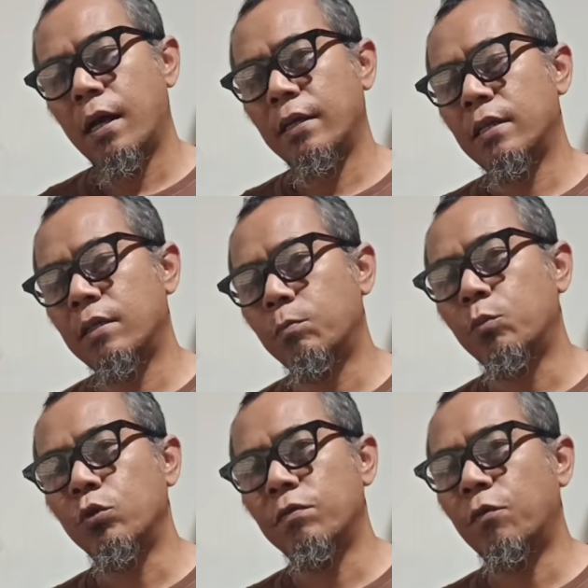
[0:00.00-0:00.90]
under the
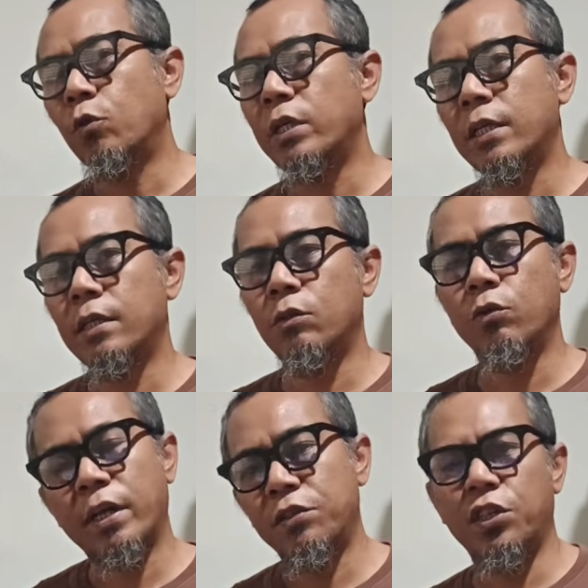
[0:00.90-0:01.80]
boot folder,
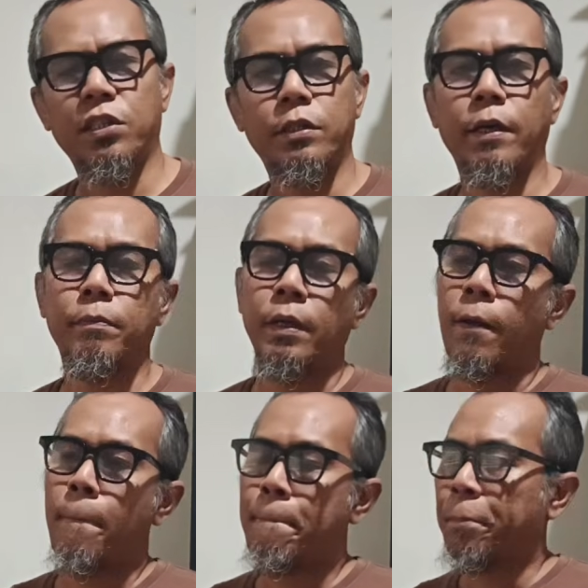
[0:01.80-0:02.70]
you can change that.
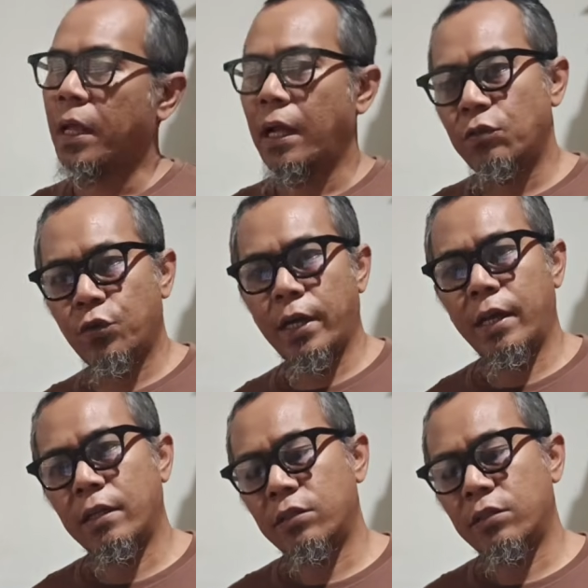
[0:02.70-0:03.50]
I try,